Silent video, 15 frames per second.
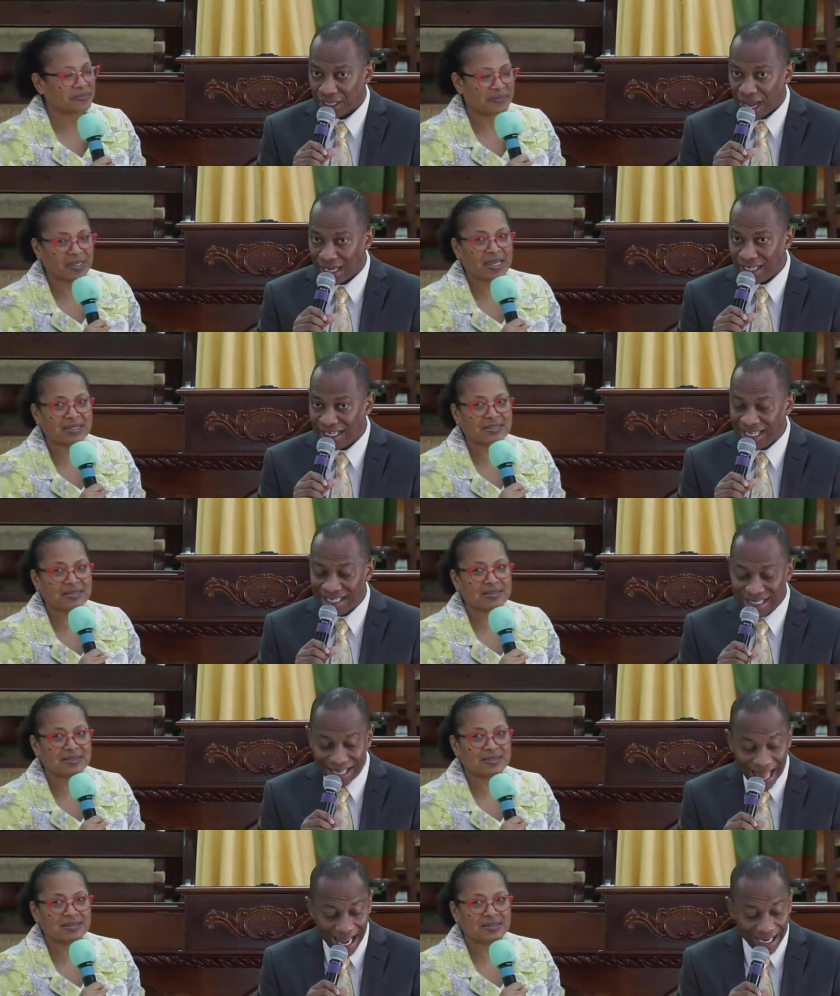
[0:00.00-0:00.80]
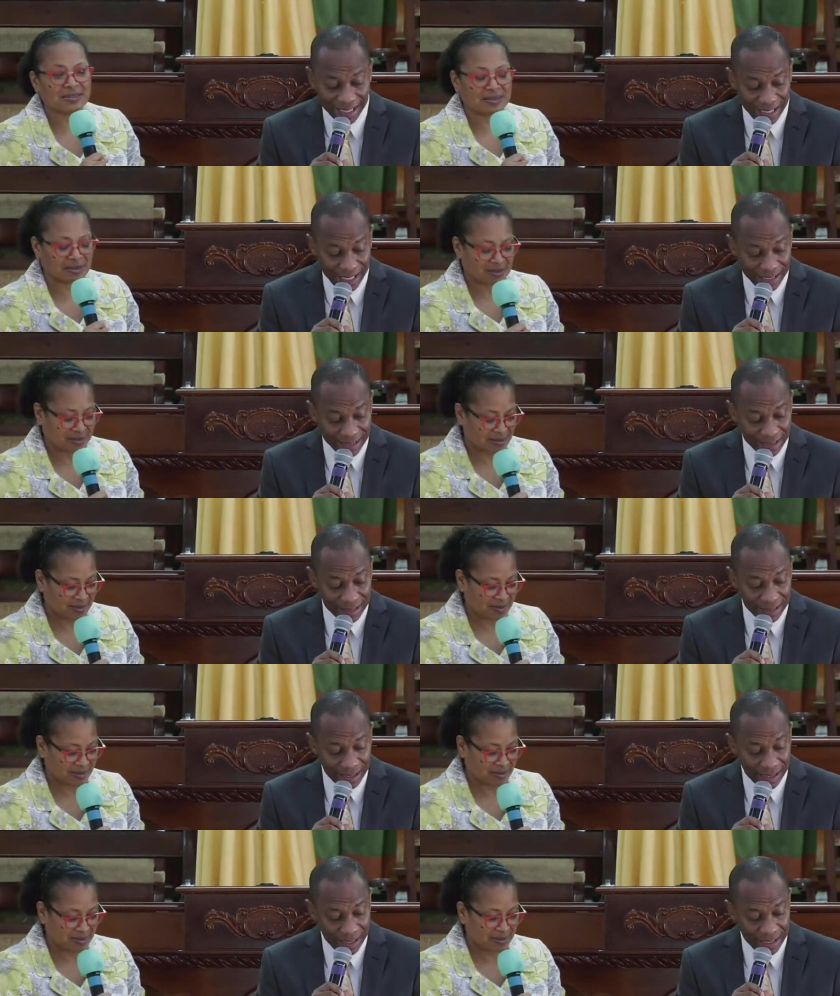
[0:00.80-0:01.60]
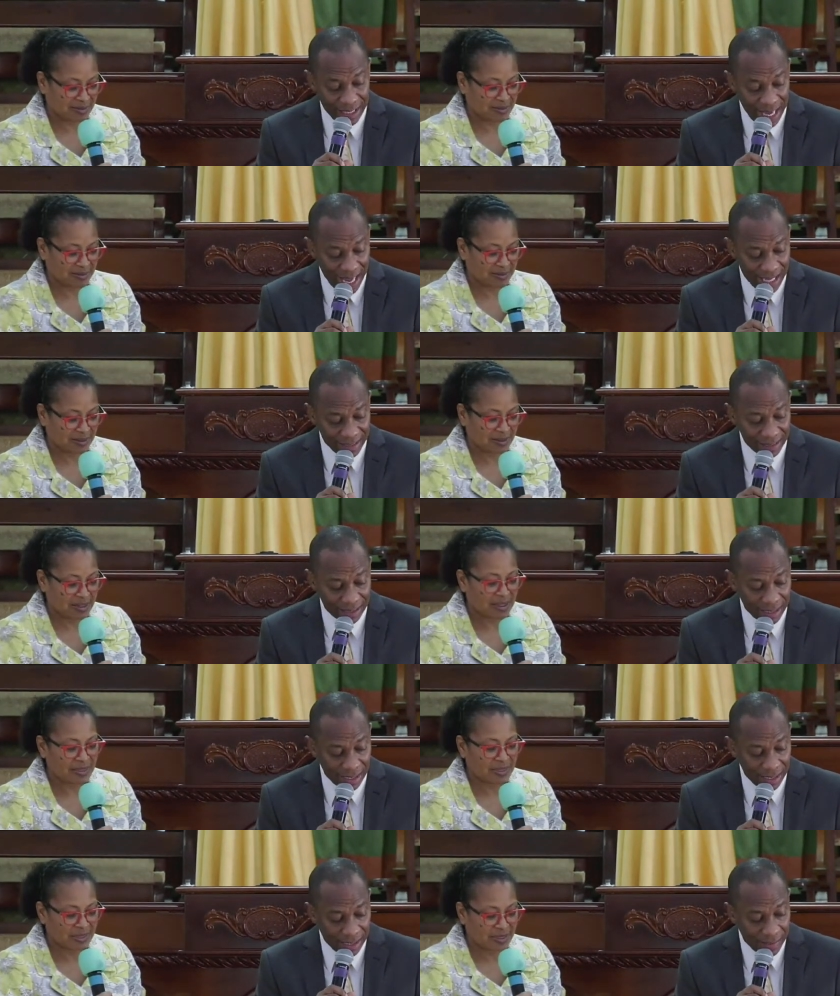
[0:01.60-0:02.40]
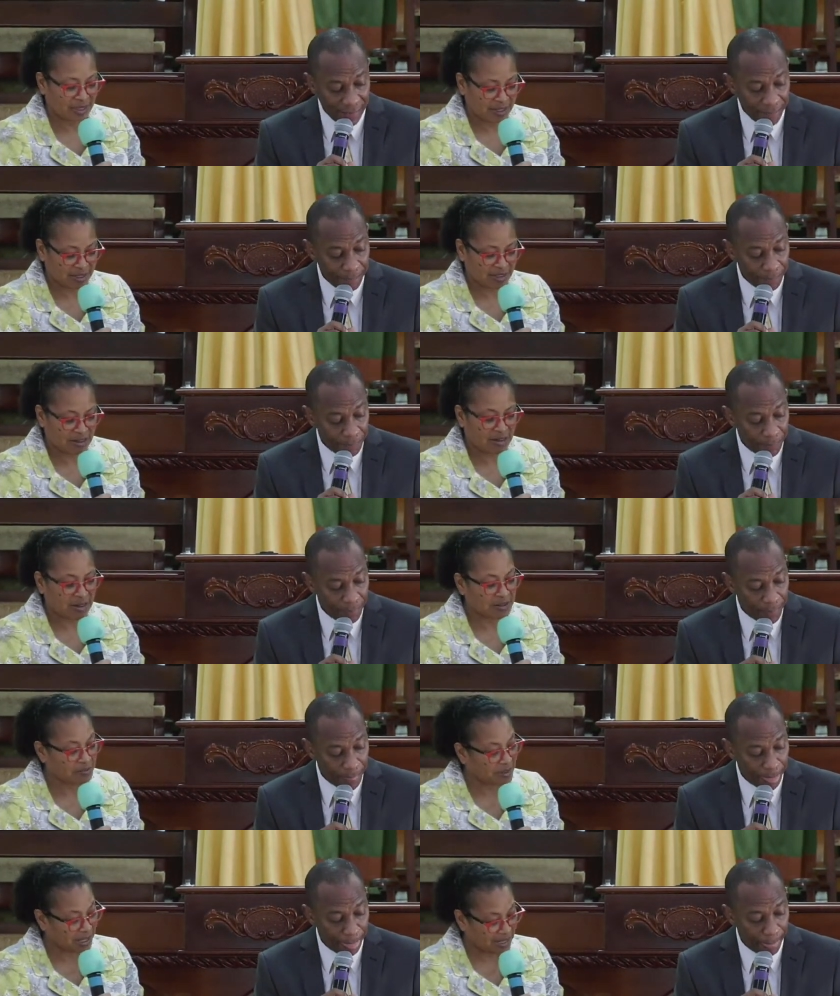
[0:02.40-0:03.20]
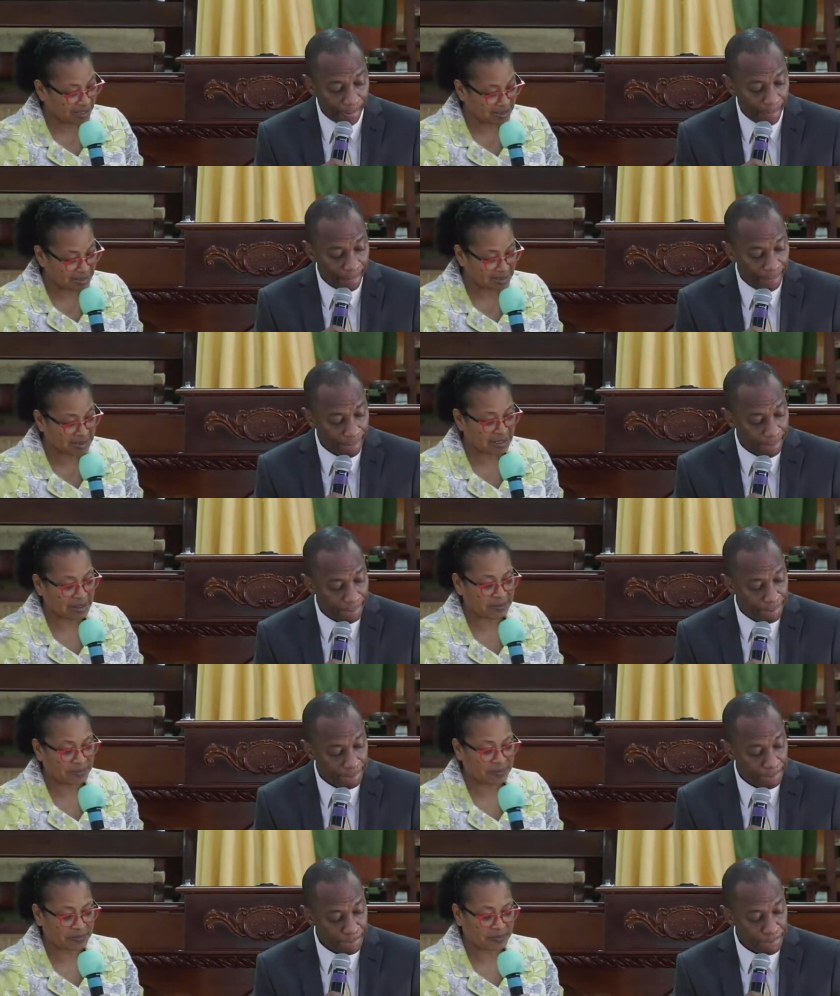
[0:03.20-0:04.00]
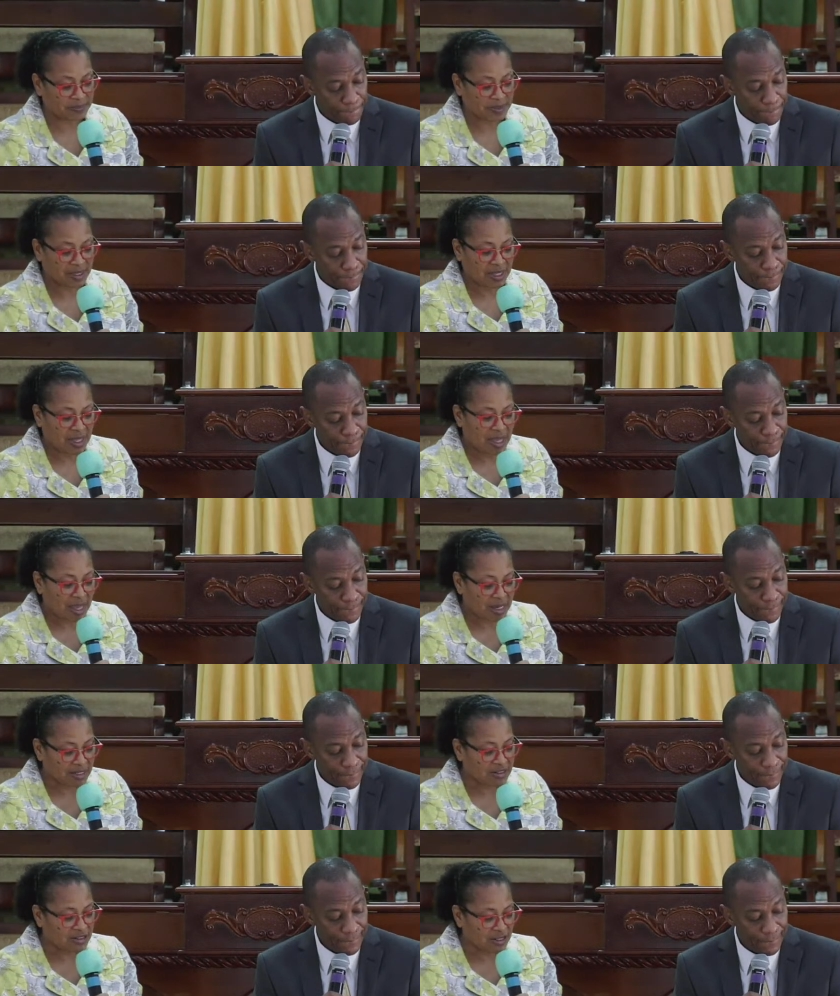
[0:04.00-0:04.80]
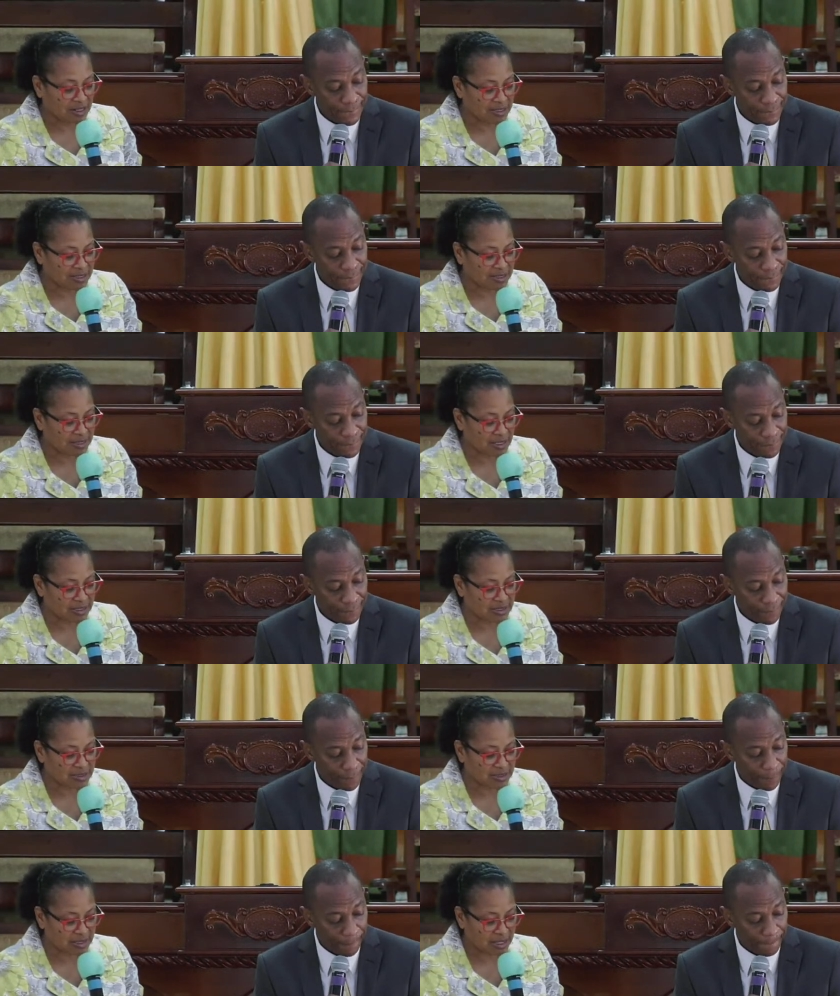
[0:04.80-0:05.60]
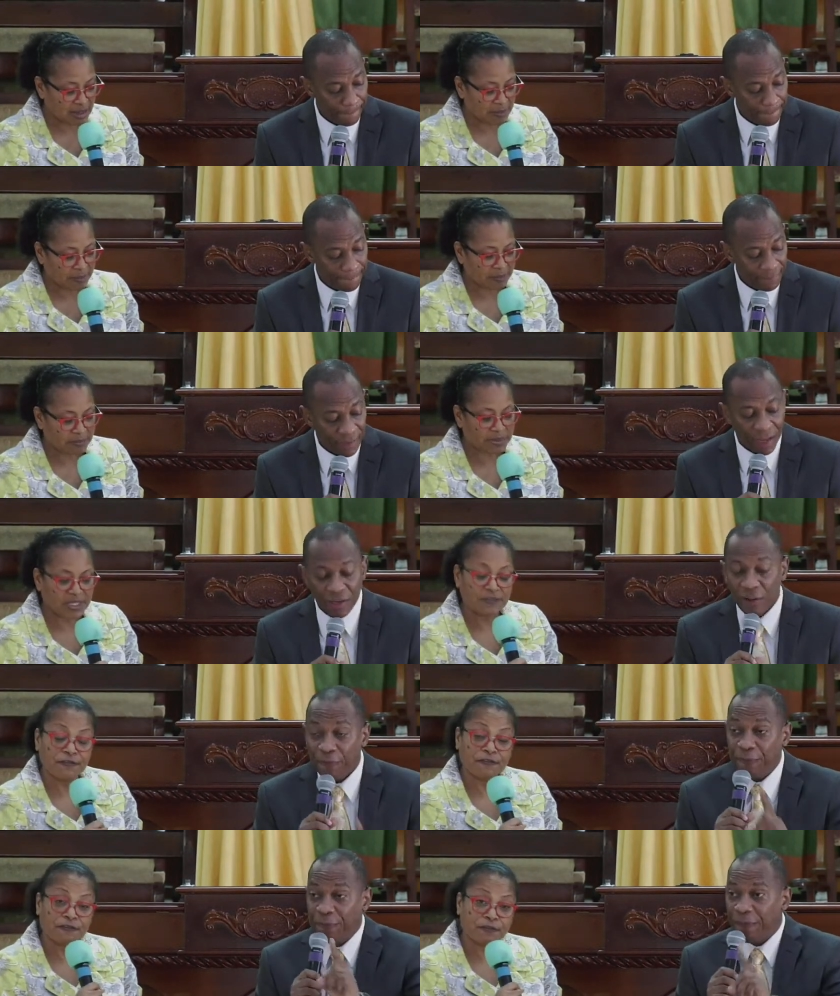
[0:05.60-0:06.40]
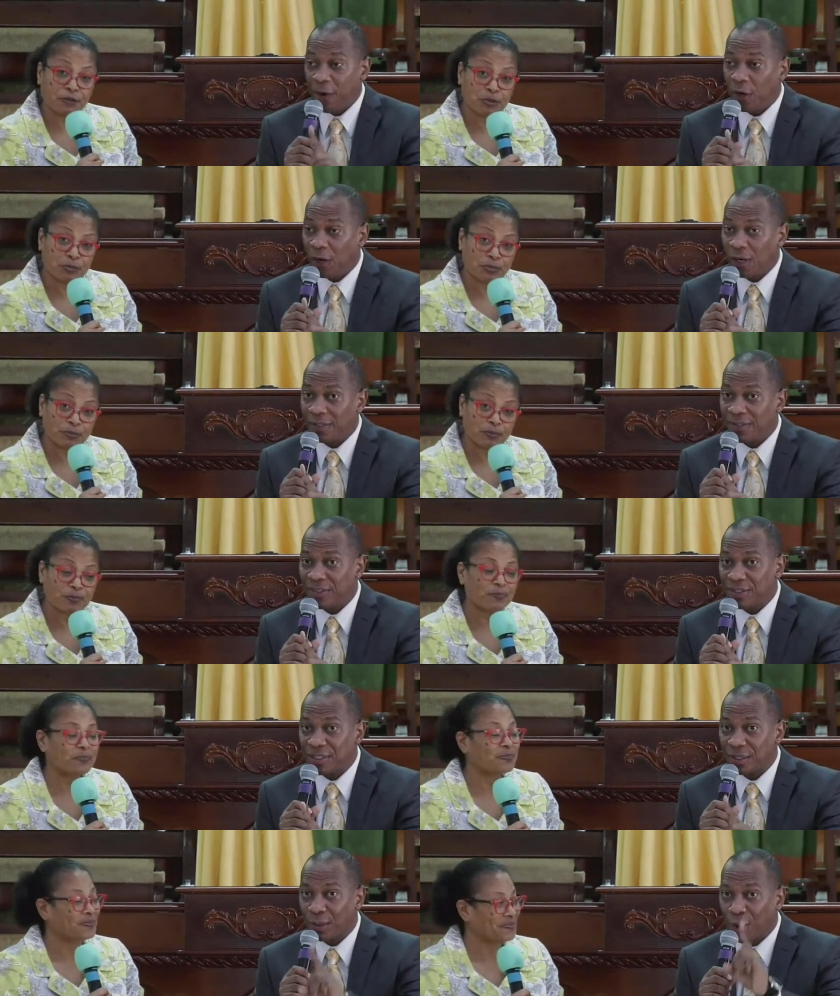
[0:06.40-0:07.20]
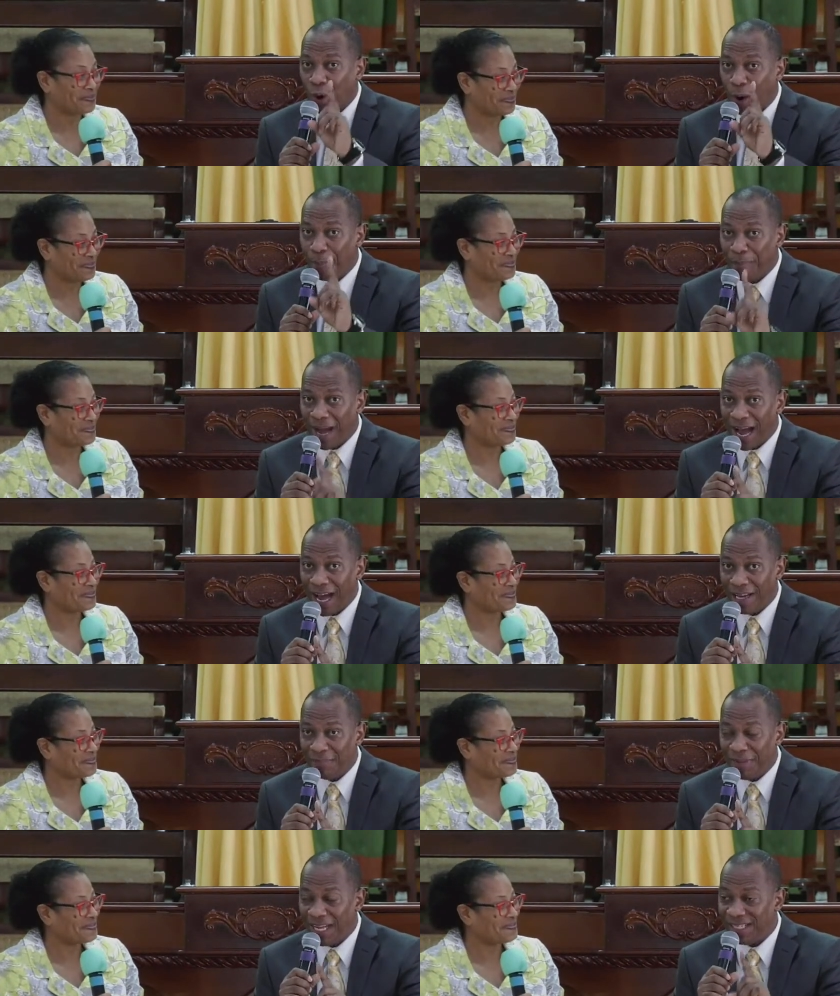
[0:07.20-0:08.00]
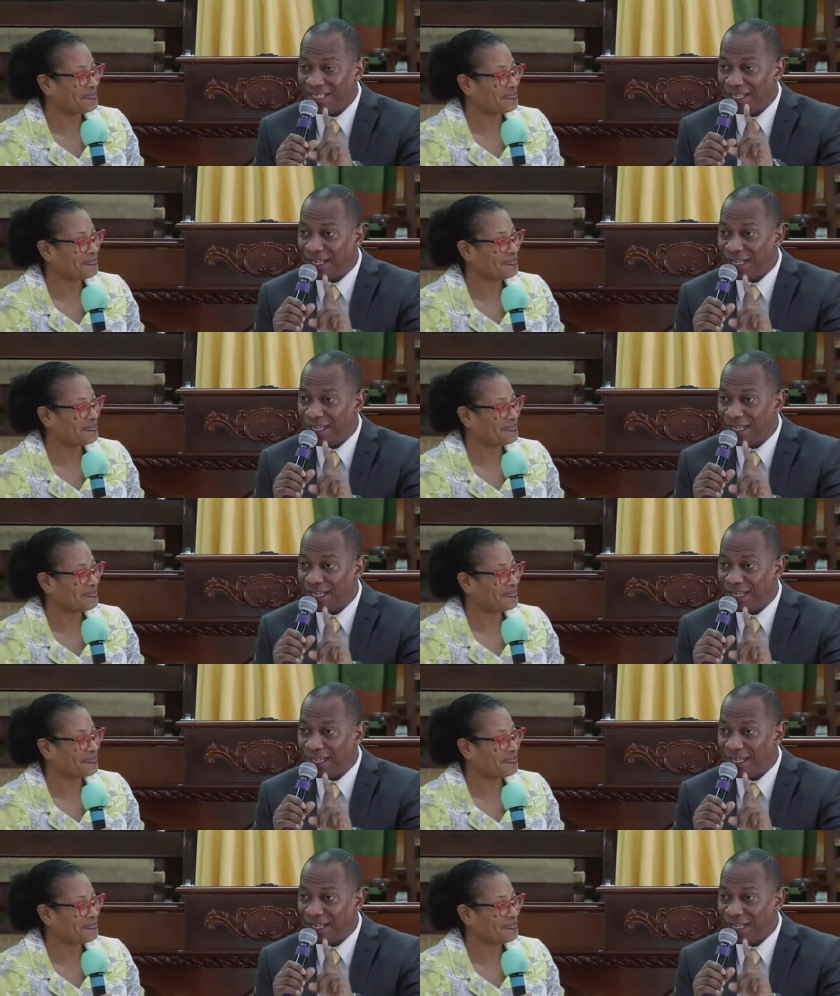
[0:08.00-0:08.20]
Speaker 1: and in his likeness. Yes?
Speaker 2: Then God blessed them. And God said to them,
Speaker 1: The first commandment he